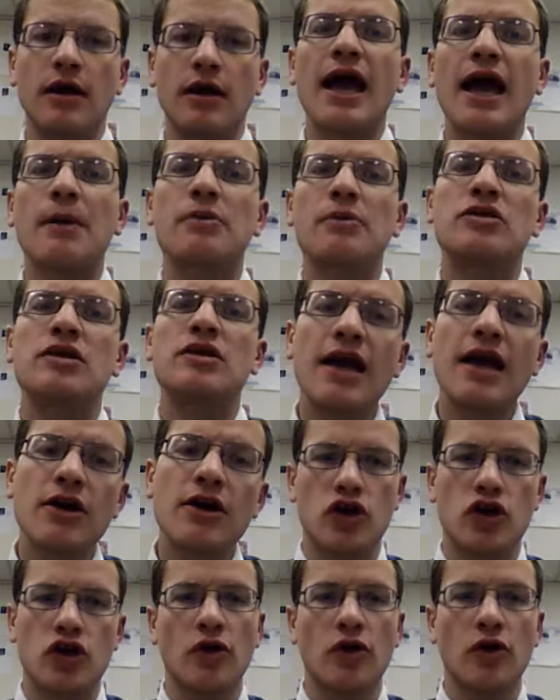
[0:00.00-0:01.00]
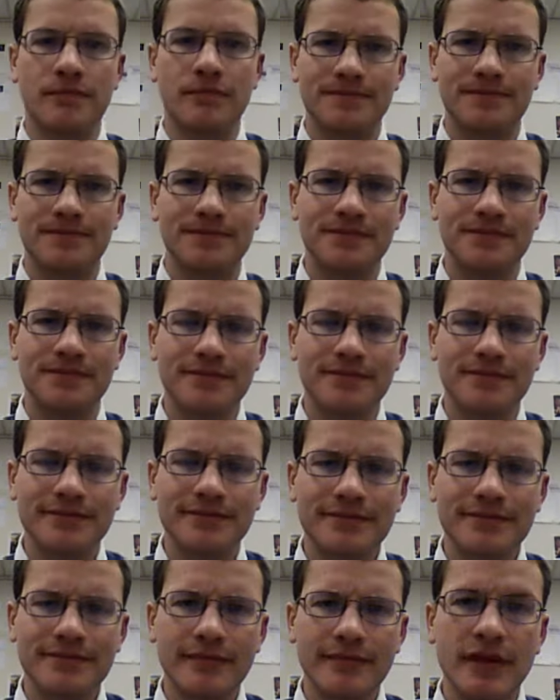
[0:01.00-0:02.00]
It was the issue
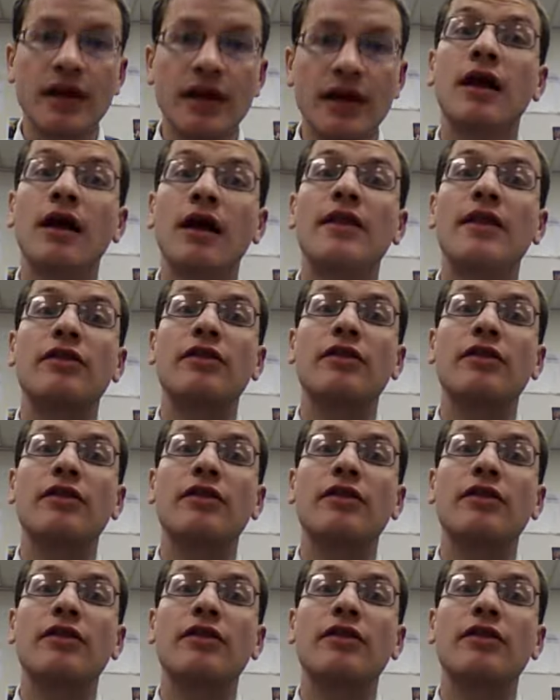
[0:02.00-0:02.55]
that